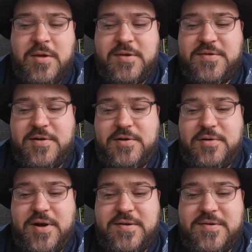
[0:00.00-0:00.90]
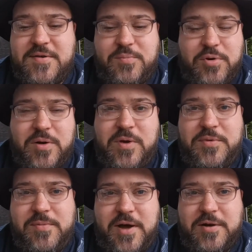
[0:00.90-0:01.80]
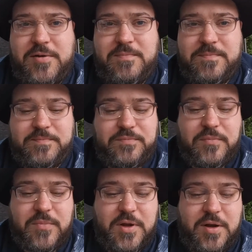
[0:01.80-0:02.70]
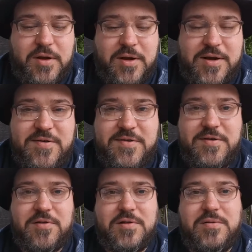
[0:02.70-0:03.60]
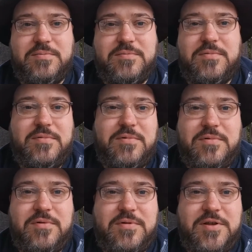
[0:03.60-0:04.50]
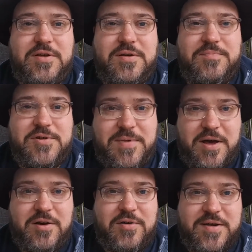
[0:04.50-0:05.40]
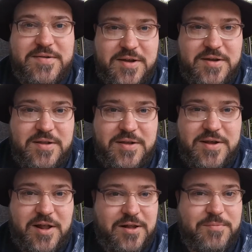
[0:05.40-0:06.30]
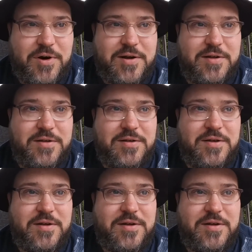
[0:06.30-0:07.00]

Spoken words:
So it's still premium tobacco. It's still the tobacco that's in the Alec Bradley